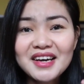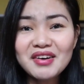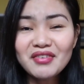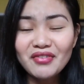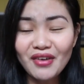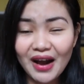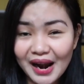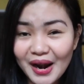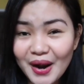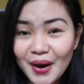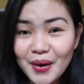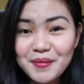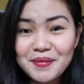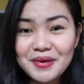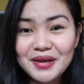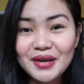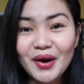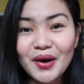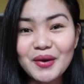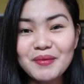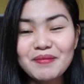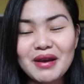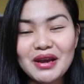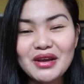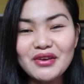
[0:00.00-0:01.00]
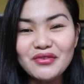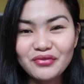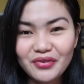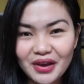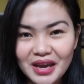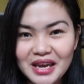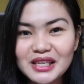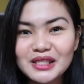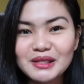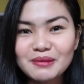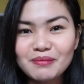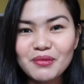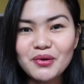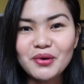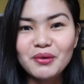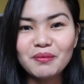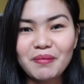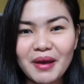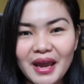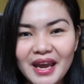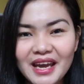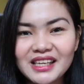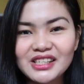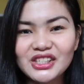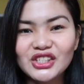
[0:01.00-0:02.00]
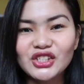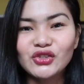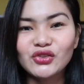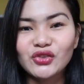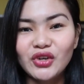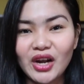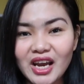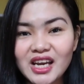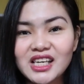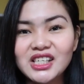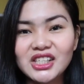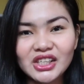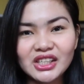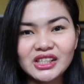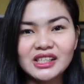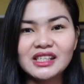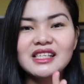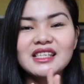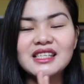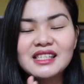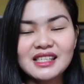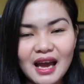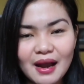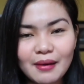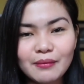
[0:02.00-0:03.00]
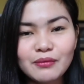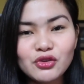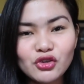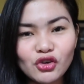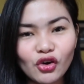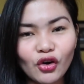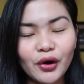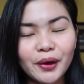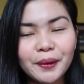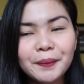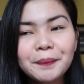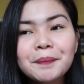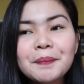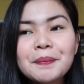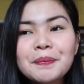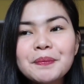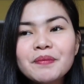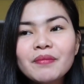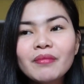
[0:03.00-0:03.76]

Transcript: follow me on my Facebook page, Rachel Samson.